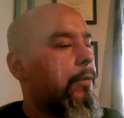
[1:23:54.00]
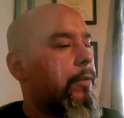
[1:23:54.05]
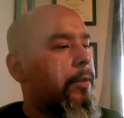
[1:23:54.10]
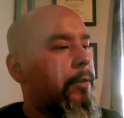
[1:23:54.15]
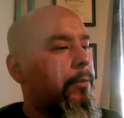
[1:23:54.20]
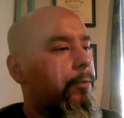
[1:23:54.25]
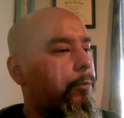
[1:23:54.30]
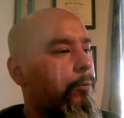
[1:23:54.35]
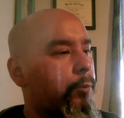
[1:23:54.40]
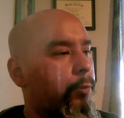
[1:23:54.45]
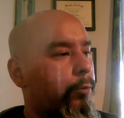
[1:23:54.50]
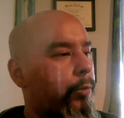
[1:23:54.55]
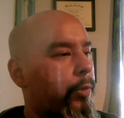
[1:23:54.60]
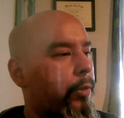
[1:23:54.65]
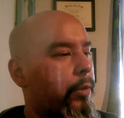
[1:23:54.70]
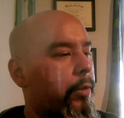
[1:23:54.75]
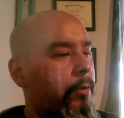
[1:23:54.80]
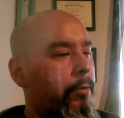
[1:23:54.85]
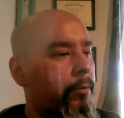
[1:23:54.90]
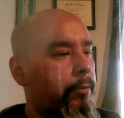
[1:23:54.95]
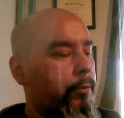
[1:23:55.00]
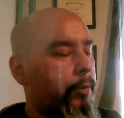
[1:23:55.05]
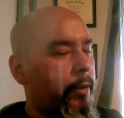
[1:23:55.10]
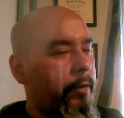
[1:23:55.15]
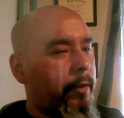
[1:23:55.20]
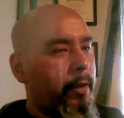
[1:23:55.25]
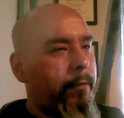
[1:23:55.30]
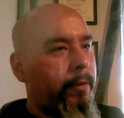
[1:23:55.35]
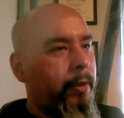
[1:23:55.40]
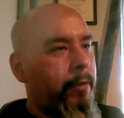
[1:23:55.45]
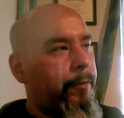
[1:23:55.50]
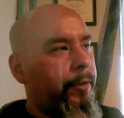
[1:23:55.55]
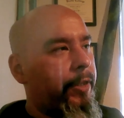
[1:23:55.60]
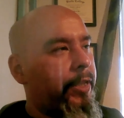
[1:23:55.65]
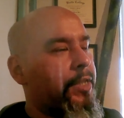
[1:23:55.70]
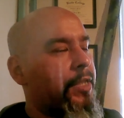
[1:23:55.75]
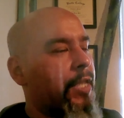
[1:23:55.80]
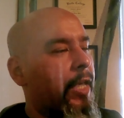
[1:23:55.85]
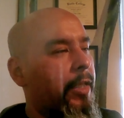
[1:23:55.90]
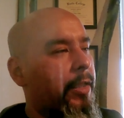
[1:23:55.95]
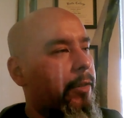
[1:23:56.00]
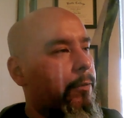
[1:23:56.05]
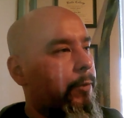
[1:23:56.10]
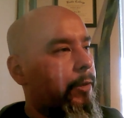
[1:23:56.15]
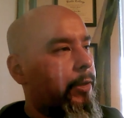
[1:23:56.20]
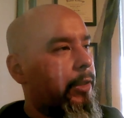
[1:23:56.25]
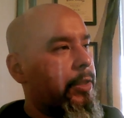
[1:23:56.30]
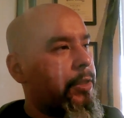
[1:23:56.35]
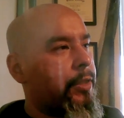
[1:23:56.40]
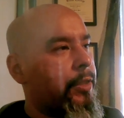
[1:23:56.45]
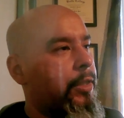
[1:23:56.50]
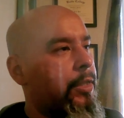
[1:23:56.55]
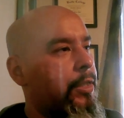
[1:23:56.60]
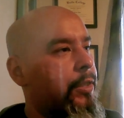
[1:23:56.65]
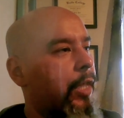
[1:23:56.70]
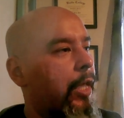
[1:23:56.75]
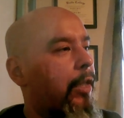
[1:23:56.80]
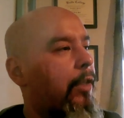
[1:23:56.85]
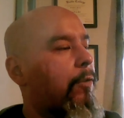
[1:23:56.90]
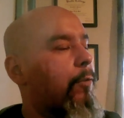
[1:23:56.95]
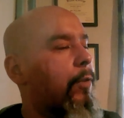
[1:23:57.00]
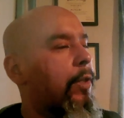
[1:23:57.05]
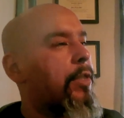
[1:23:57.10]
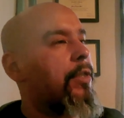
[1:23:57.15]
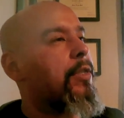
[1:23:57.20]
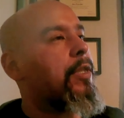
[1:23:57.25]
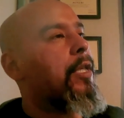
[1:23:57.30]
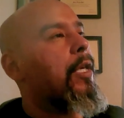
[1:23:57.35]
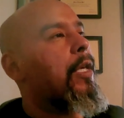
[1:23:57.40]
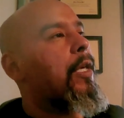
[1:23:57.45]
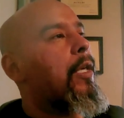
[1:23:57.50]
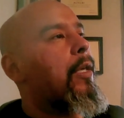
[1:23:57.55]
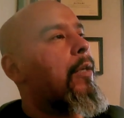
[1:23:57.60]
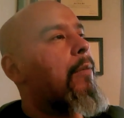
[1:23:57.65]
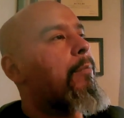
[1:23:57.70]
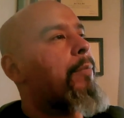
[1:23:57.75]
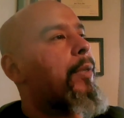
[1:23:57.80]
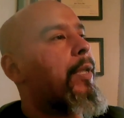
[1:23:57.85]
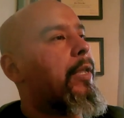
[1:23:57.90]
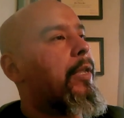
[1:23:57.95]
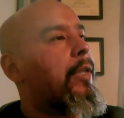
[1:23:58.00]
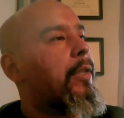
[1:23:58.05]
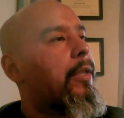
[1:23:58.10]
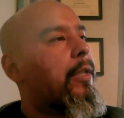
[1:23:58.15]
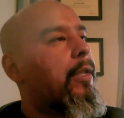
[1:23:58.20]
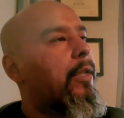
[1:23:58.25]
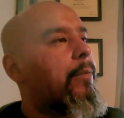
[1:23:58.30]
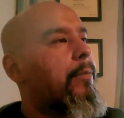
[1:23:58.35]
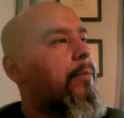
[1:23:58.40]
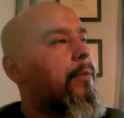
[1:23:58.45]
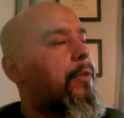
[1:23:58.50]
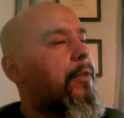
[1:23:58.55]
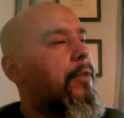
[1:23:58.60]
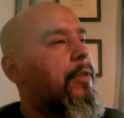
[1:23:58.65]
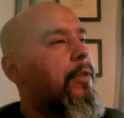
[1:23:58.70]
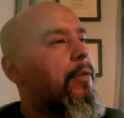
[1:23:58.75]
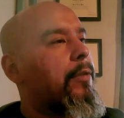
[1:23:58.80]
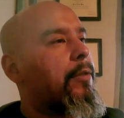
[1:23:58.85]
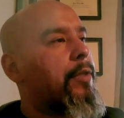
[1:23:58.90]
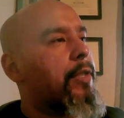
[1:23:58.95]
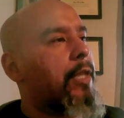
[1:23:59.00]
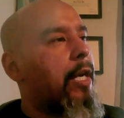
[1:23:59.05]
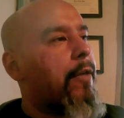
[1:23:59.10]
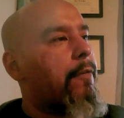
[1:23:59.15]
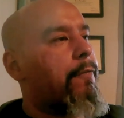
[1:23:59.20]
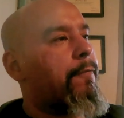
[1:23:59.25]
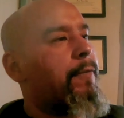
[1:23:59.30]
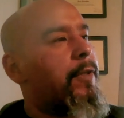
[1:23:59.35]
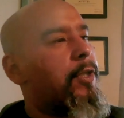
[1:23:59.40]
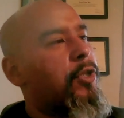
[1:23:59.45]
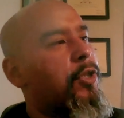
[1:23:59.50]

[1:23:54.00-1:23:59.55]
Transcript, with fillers: uh, uh I, I forget exactly what his, his title was, but um, is Jack